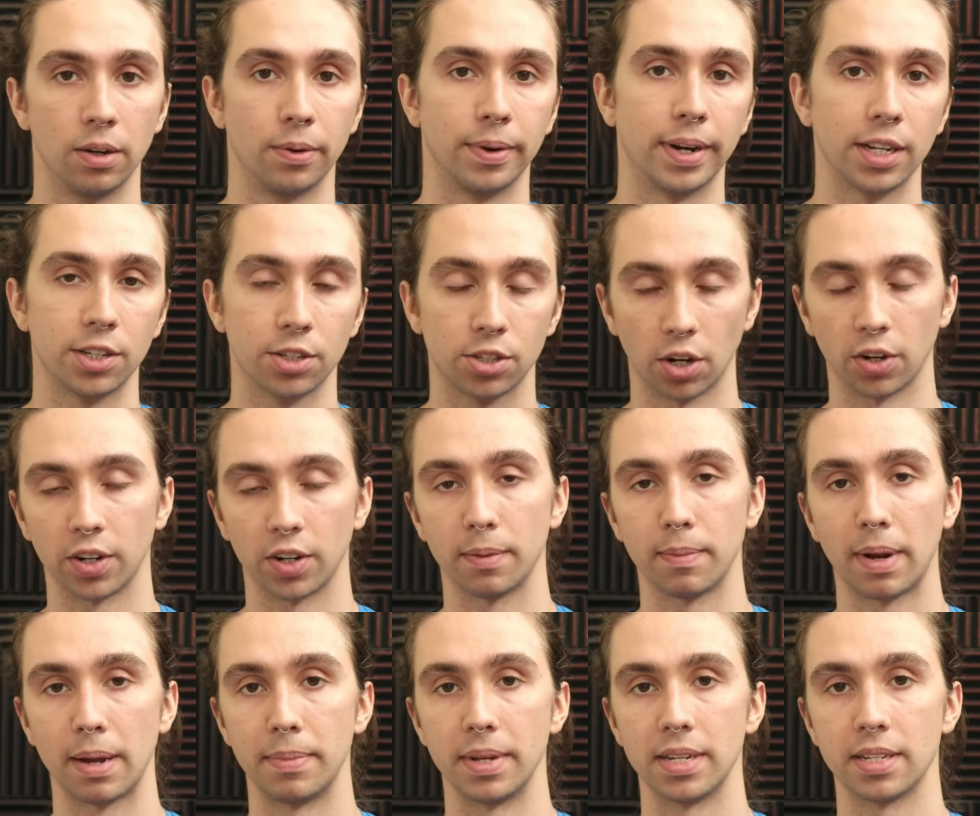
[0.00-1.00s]
When I started
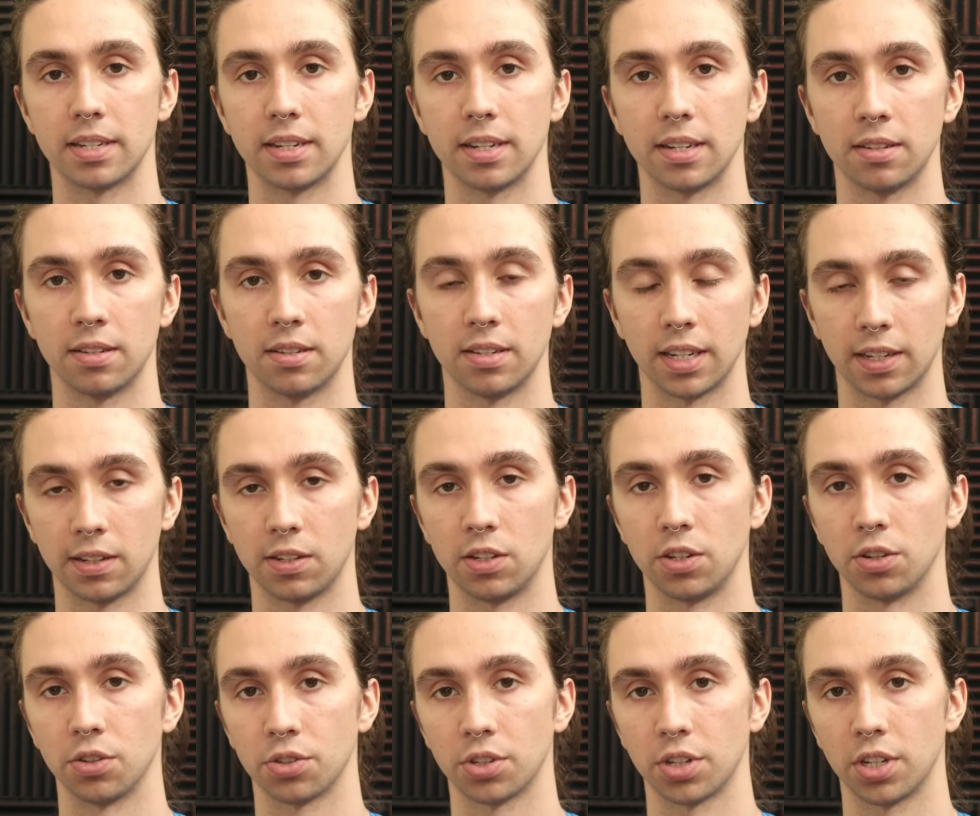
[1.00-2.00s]
my business six
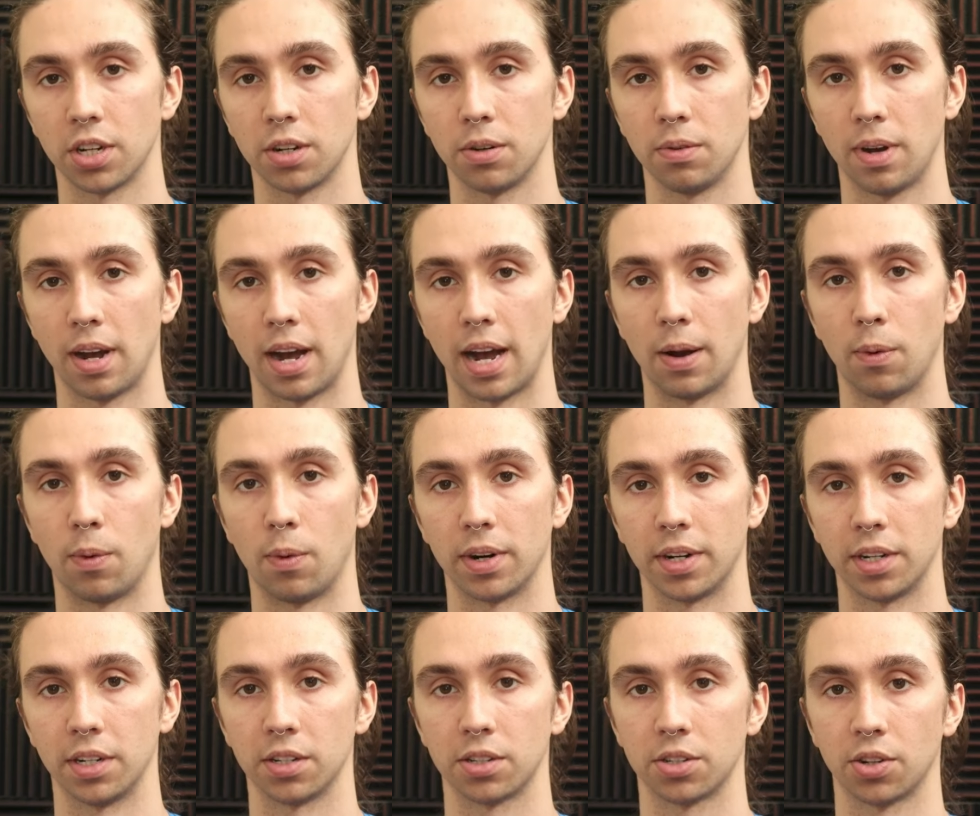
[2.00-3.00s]
years ago, I
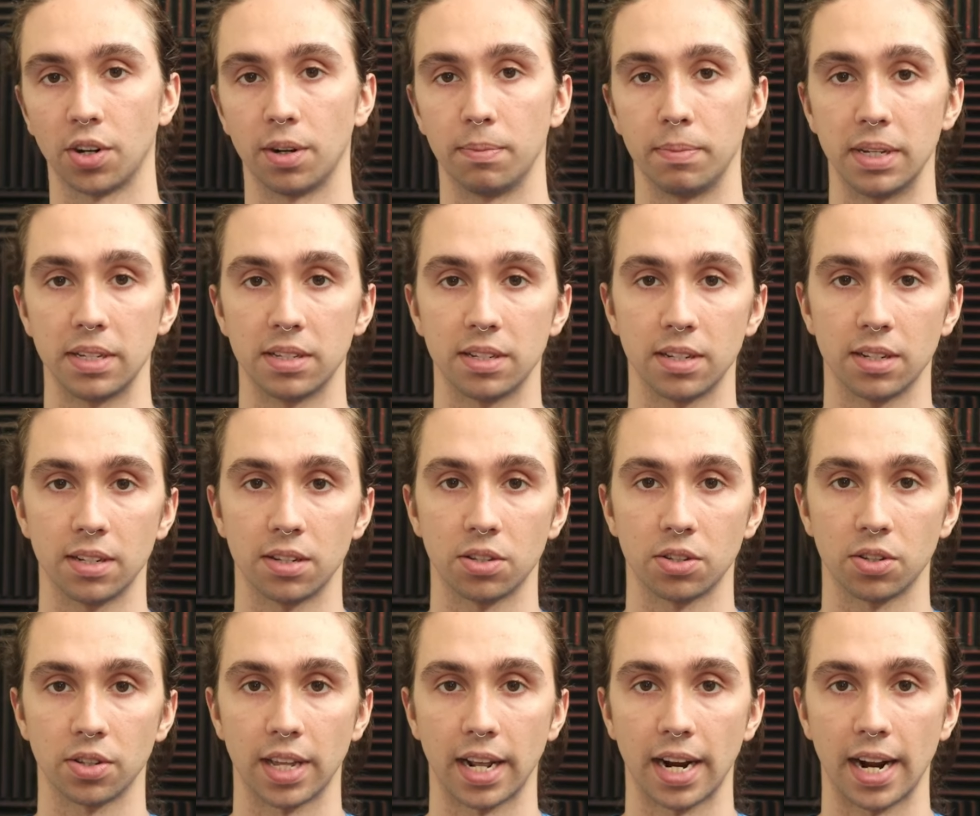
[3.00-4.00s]
wanted to start a business
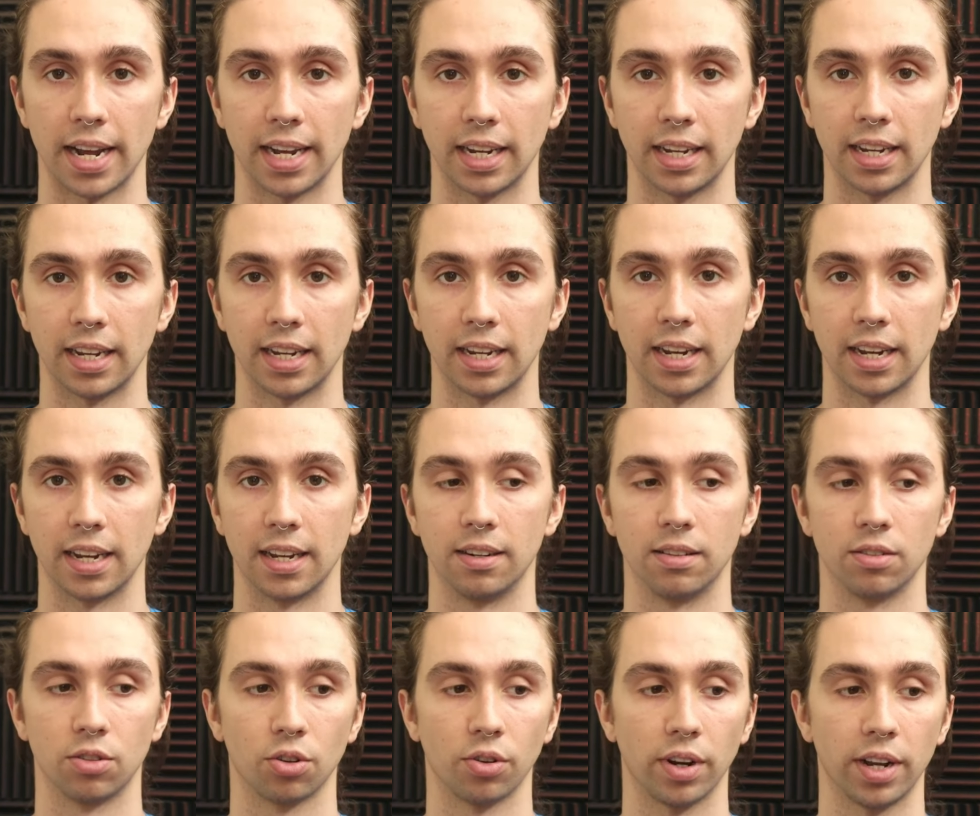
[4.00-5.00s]
so that I
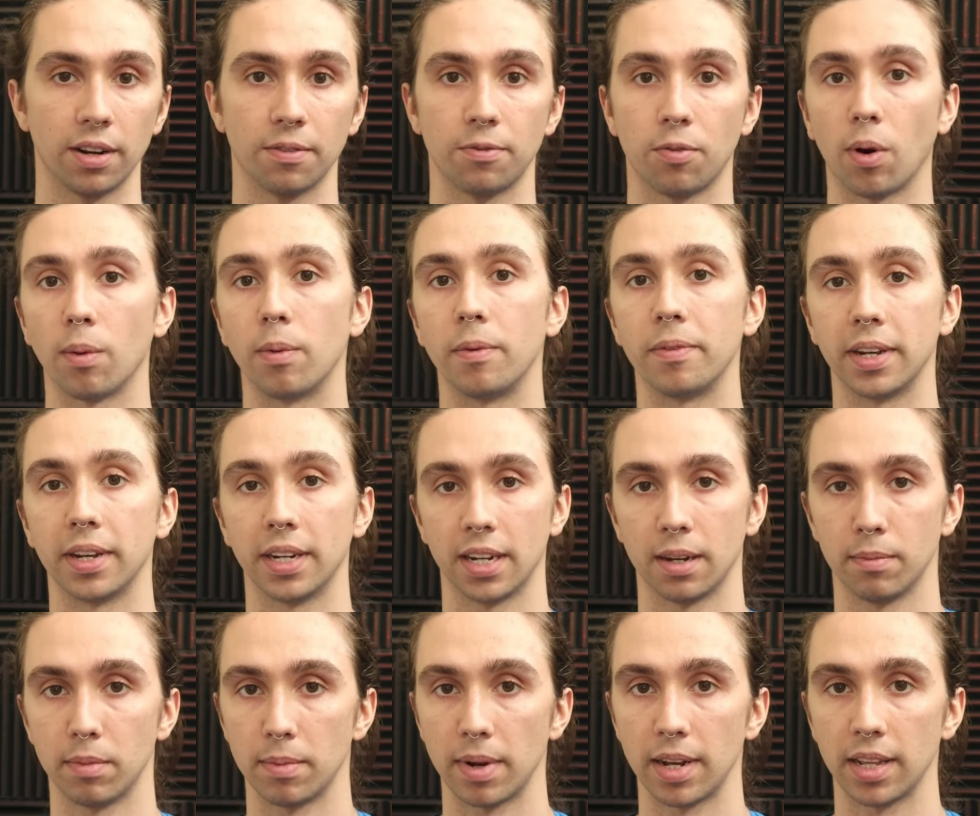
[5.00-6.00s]
can create a form of
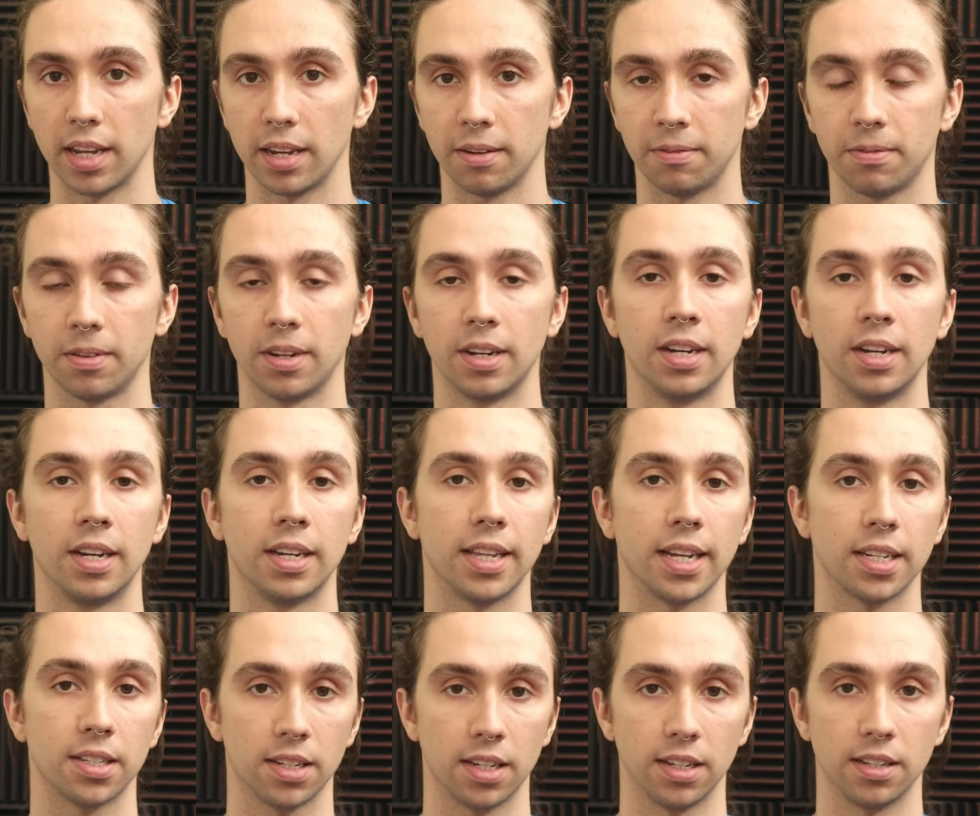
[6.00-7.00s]
income in my life
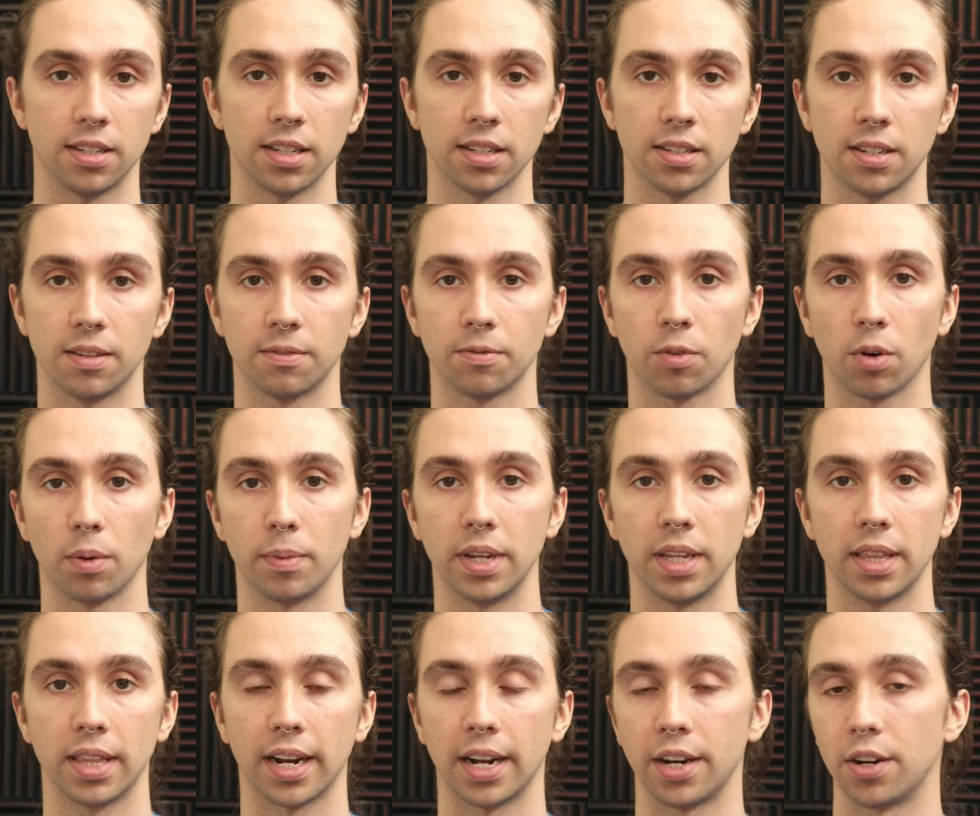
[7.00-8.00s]
that's consistent for me,
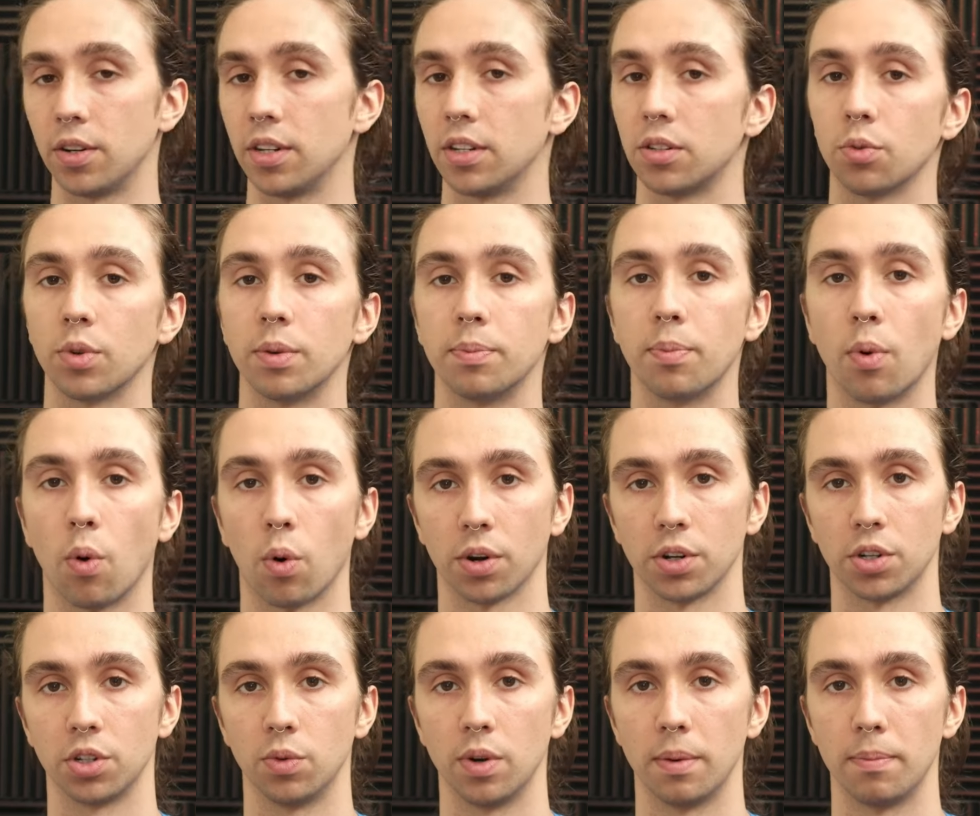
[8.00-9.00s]
that I don't need to
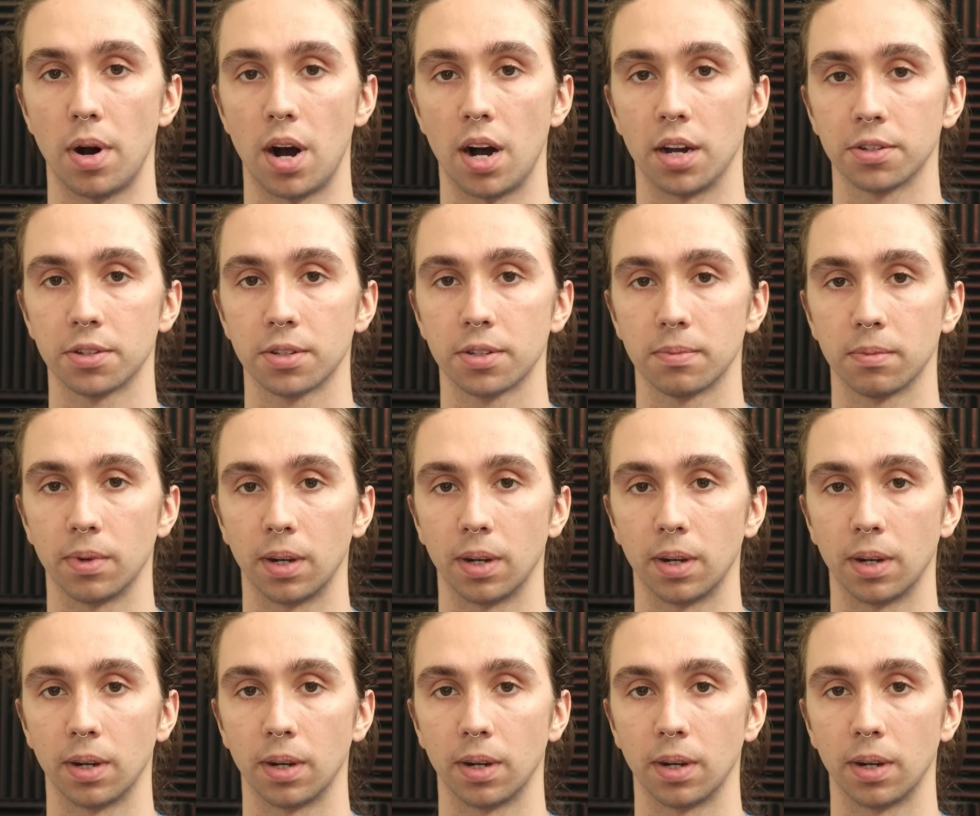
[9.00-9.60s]
report to a boss.